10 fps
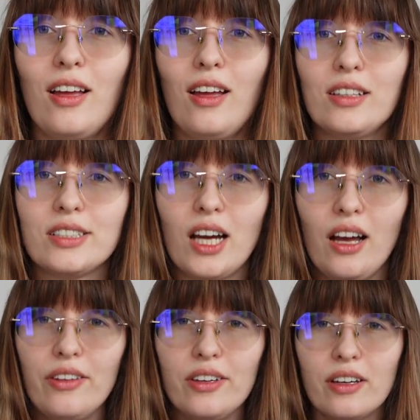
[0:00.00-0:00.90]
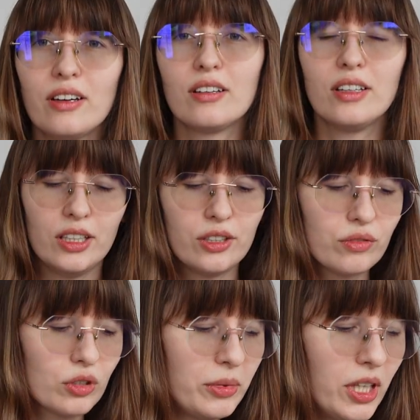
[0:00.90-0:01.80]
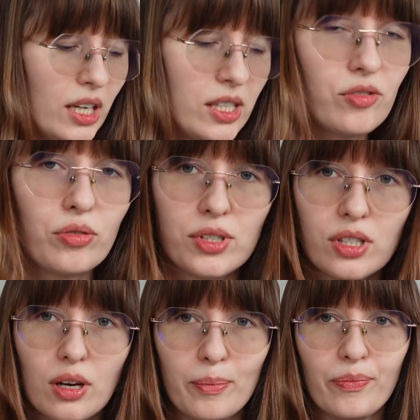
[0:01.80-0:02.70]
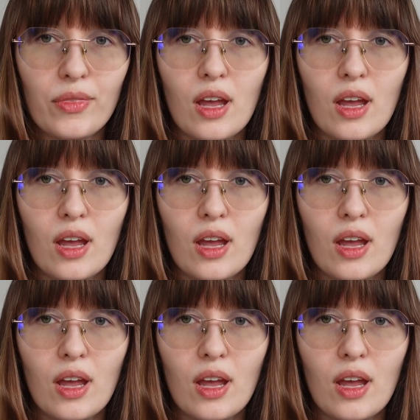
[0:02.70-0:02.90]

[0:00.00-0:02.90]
and I think it would be nice for some